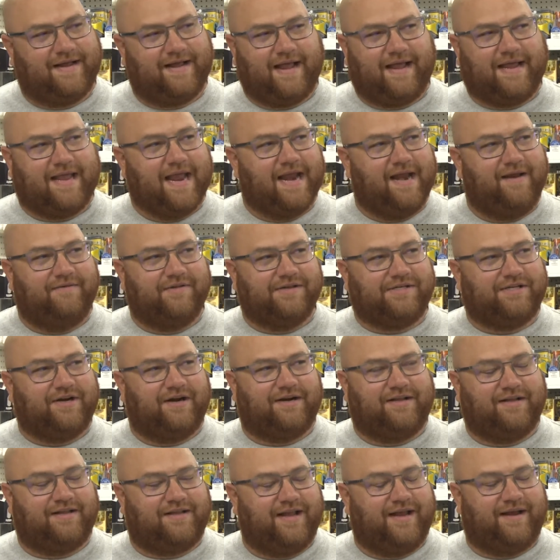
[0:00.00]
I can't even
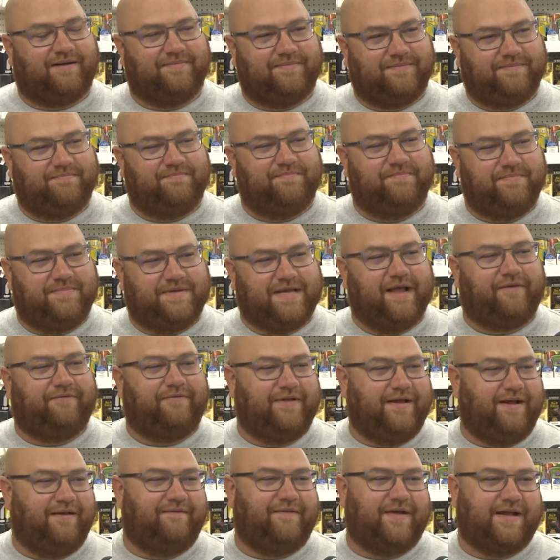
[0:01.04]
start to think.
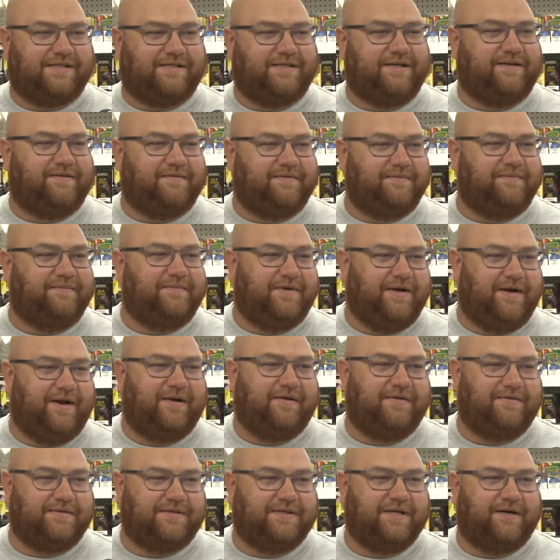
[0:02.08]
Definitely invest it, you
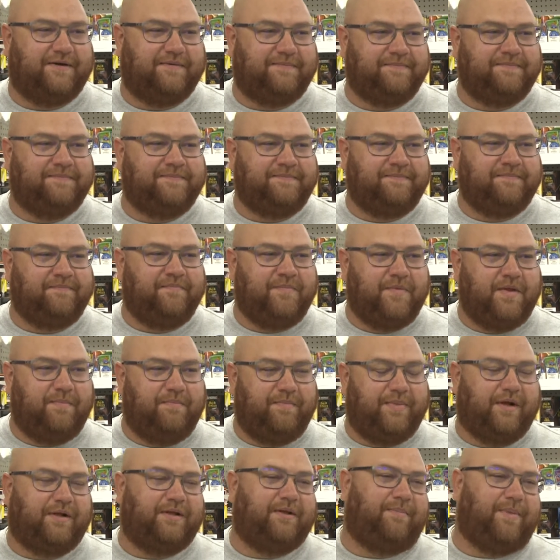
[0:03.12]
know, so
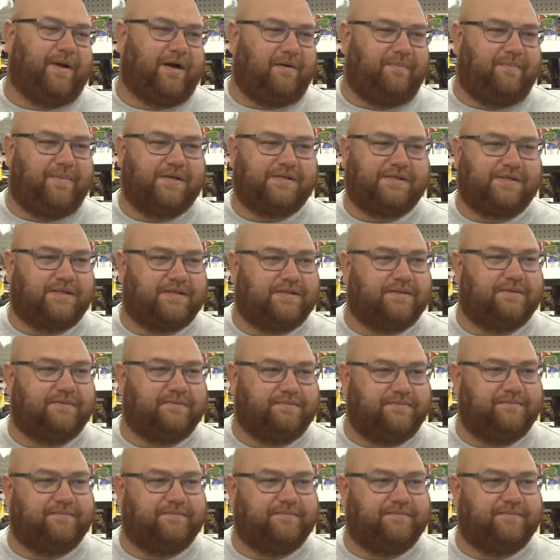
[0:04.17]
build a bigger business.